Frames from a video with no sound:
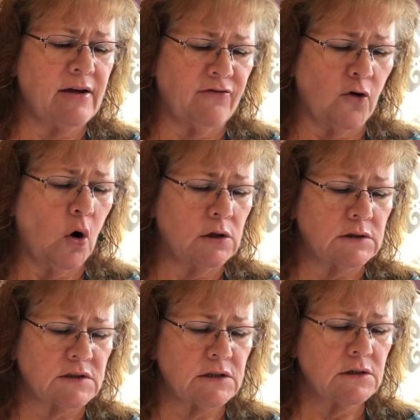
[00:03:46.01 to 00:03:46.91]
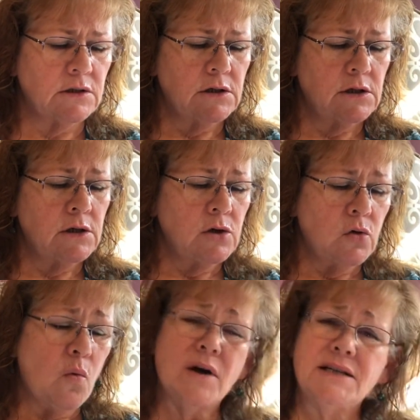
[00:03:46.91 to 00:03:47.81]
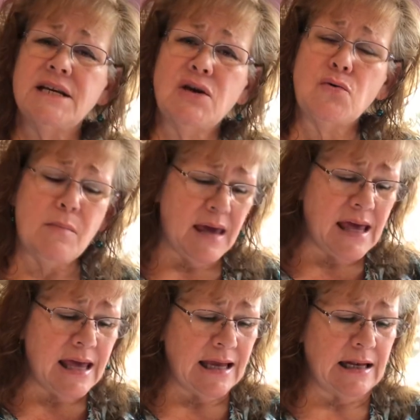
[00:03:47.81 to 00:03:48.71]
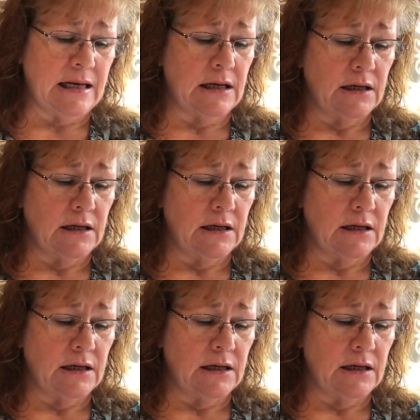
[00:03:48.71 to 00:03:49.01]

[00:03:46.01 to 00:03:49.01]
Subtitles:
fault." "What do you mean?"